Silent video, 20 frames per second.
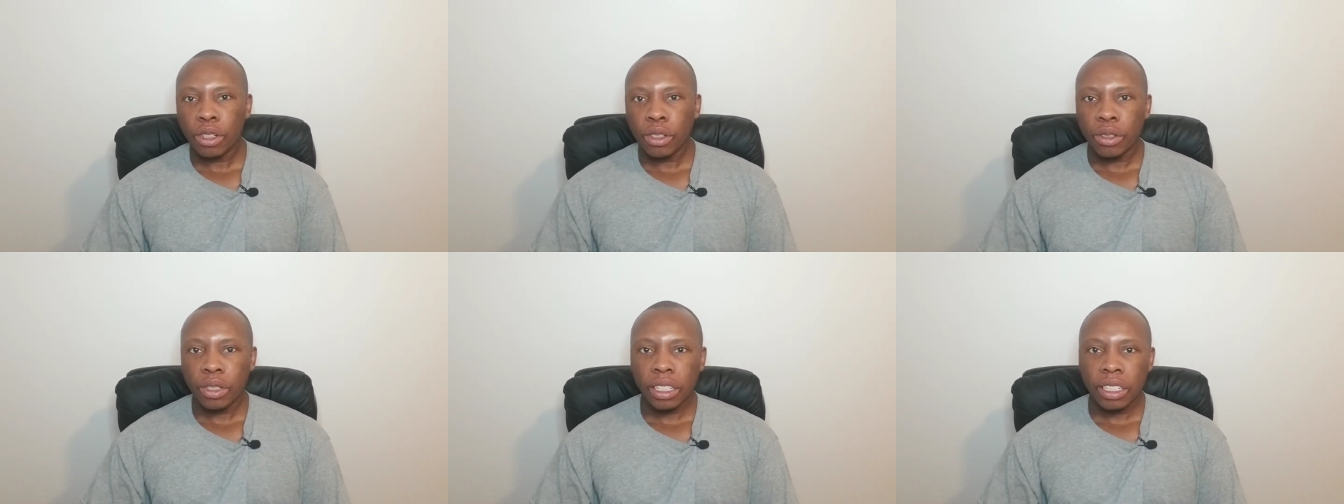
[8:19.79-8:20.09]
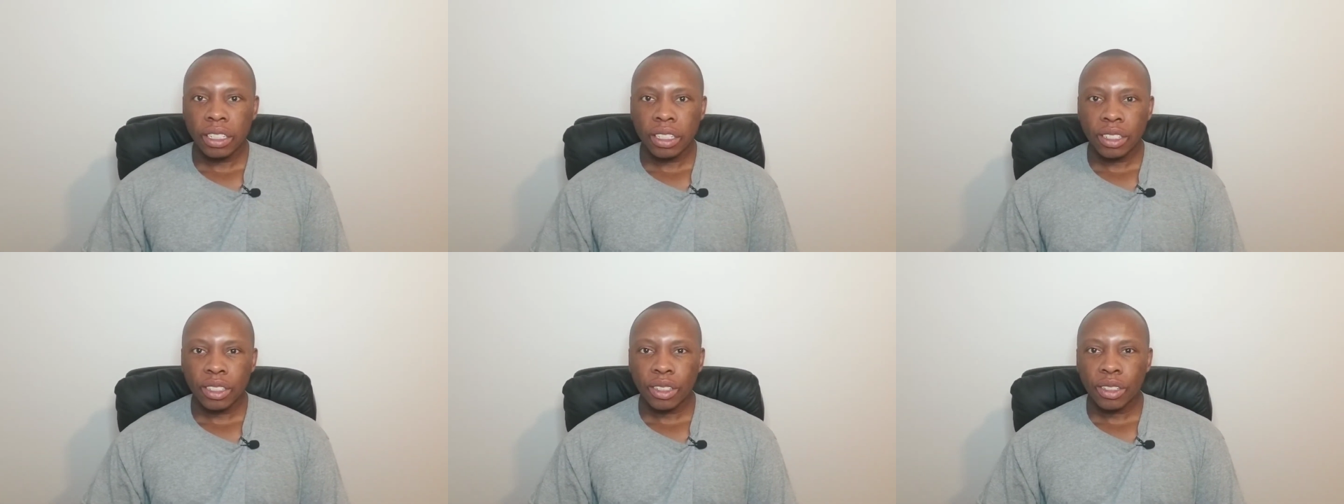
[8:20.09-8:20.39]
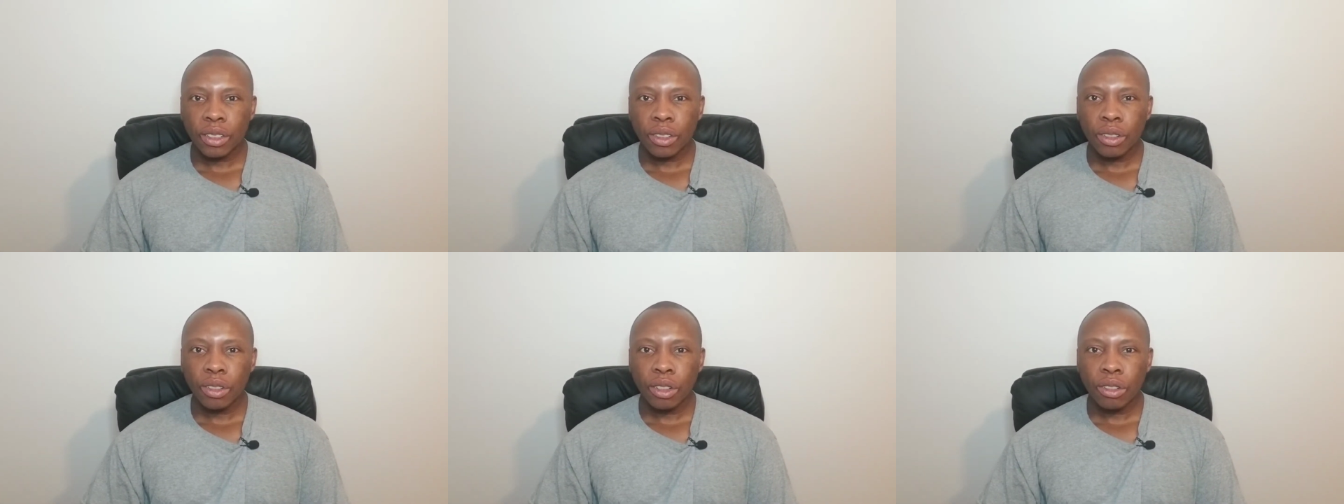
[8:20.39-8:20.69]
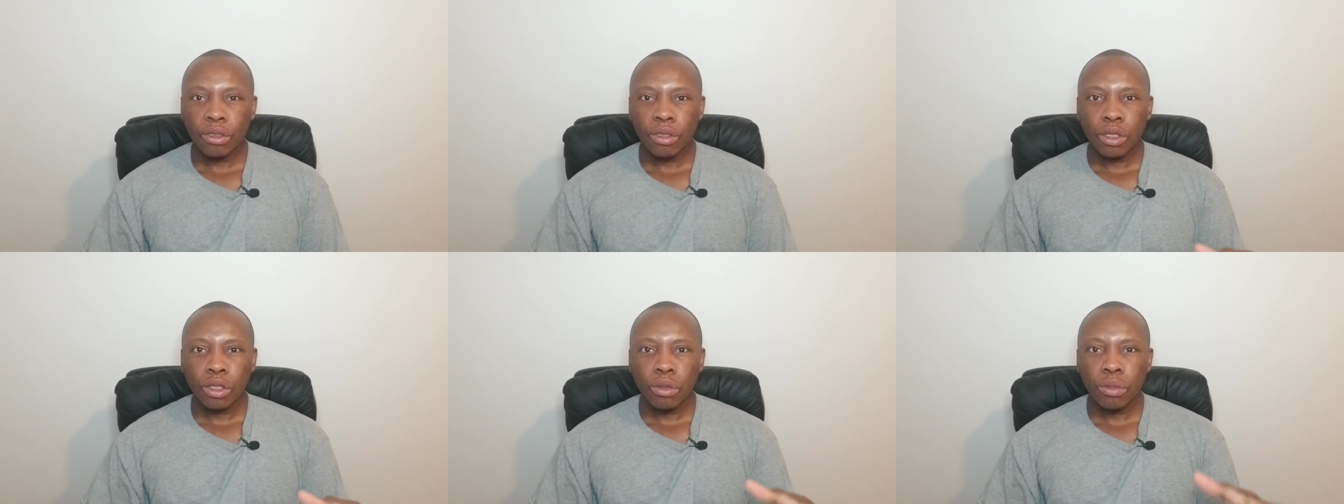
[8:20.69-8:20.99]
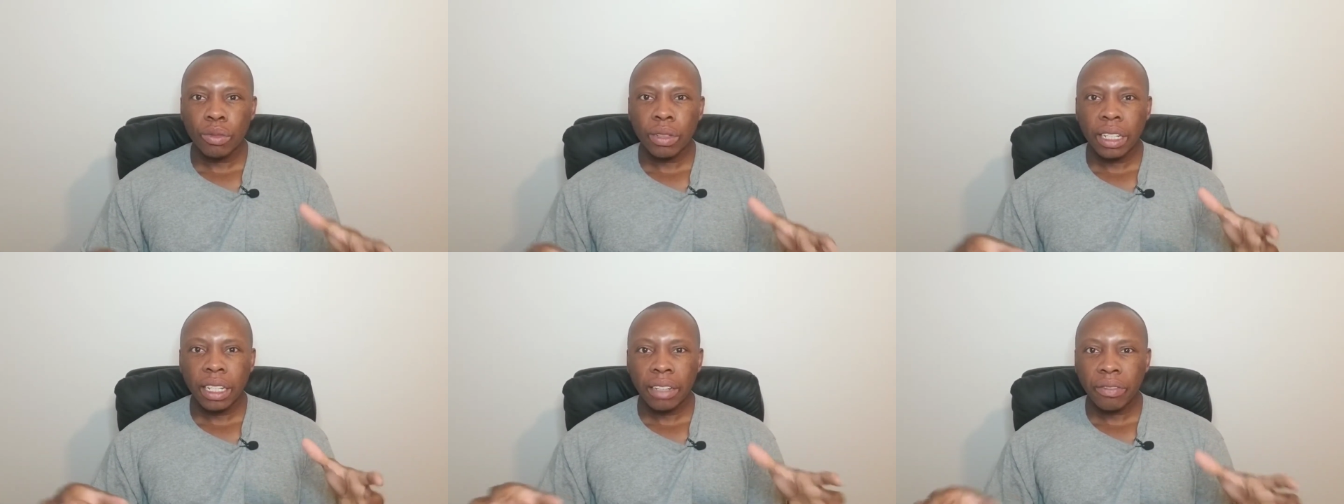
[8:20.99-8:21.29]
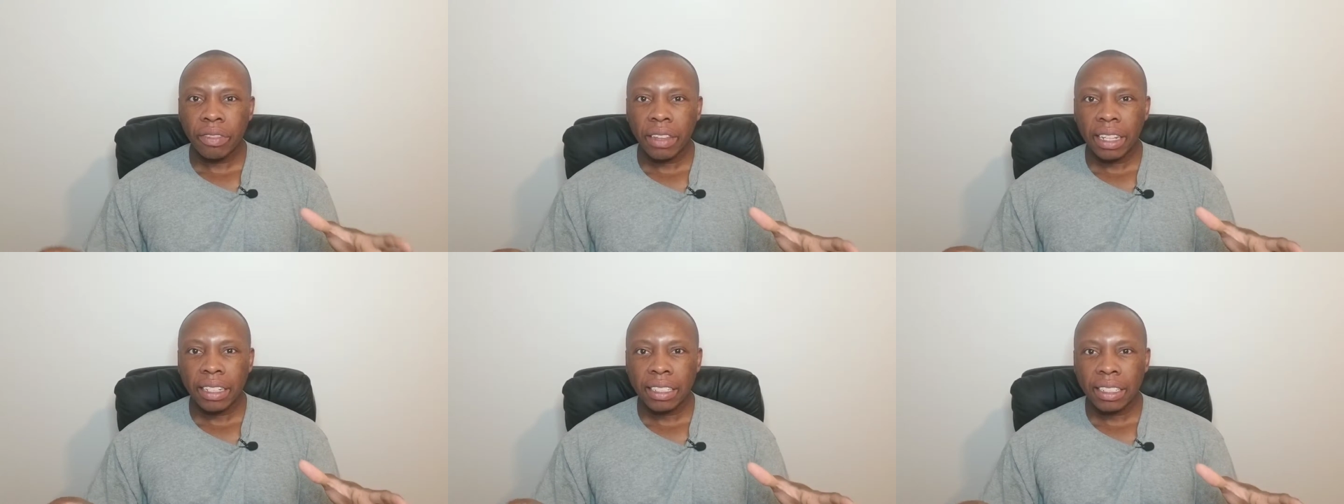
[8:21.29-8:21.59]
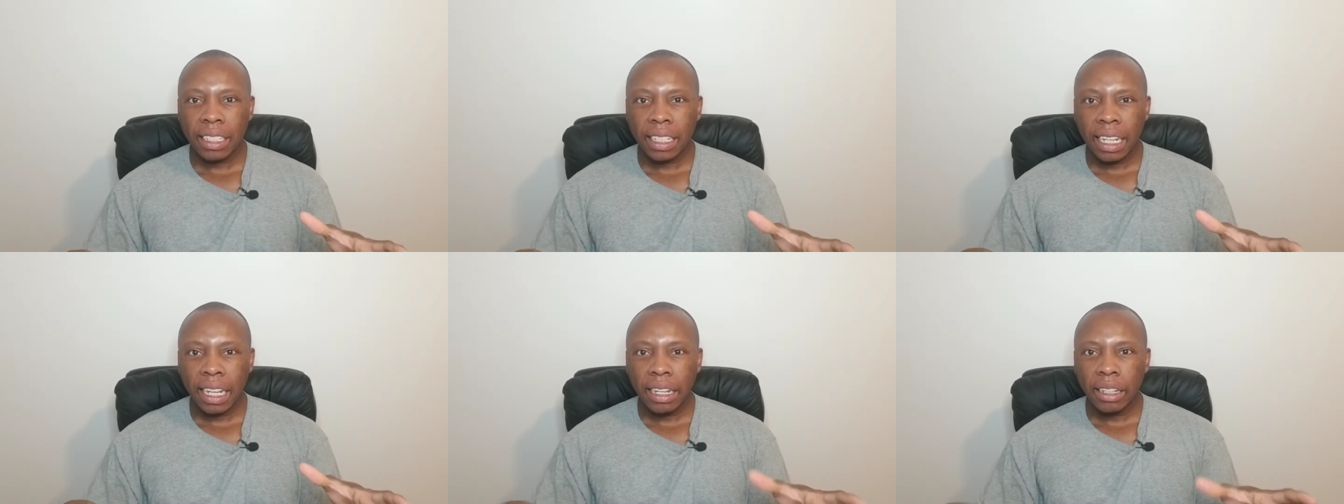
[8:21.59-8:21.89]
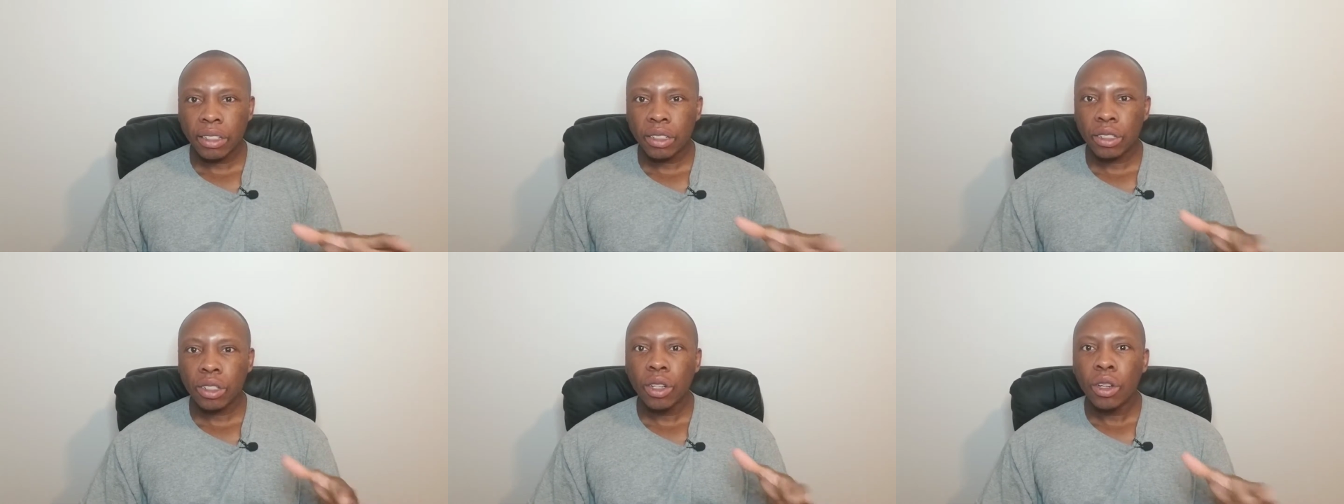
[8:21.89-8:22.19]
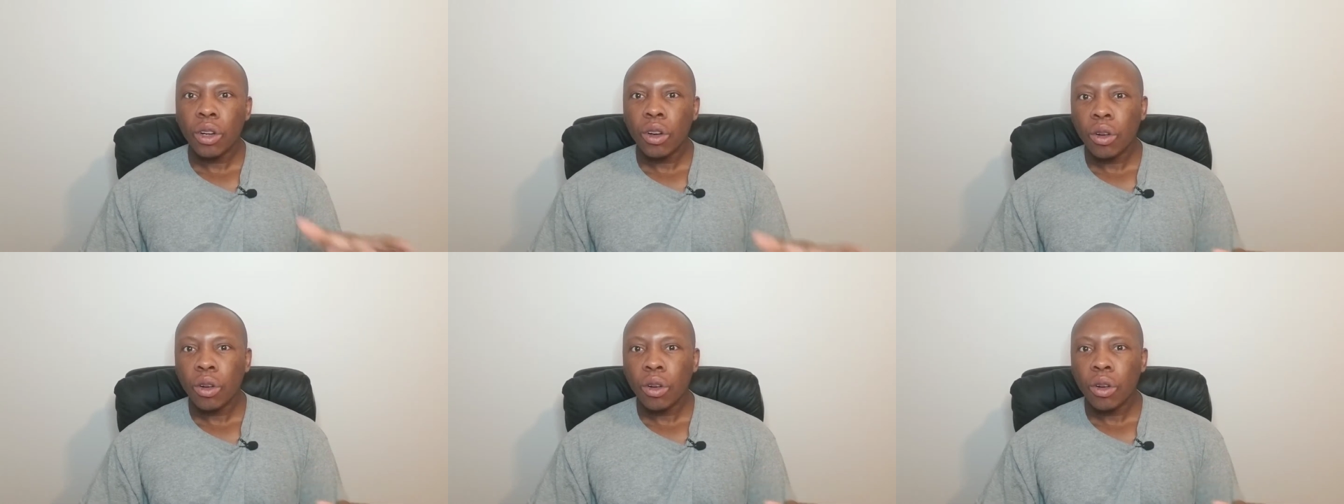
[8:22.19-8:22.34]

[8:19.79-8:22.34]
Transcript: you get into the courtroom, if that's the case,